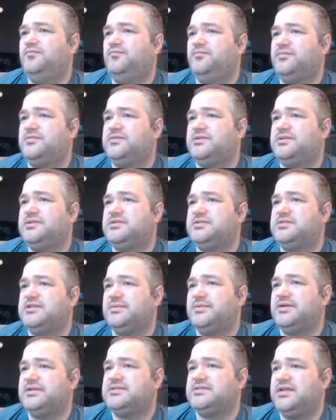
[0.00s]
to
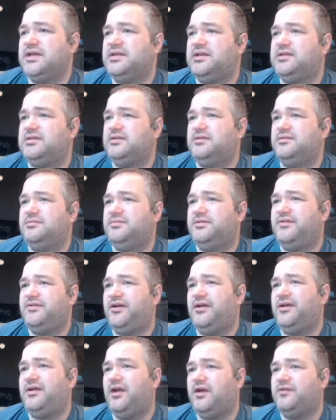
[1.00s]
some extent. Be
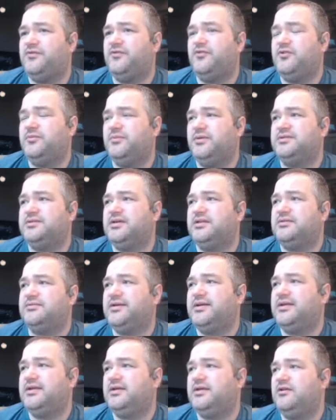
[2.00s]
very careful with
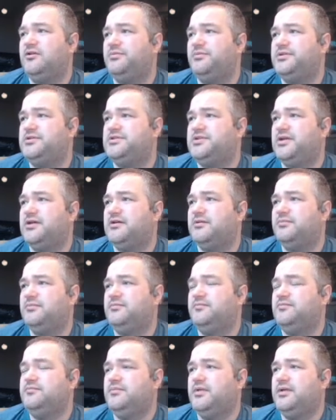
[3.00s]
multi-threading in OpenGL,
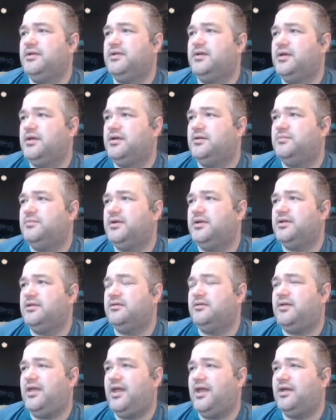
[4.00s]
but
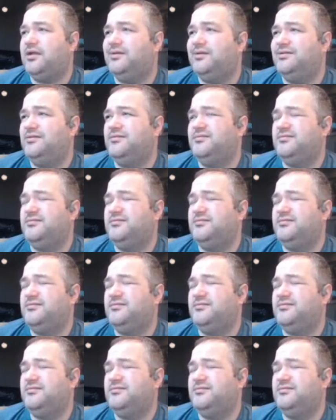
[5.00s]
you can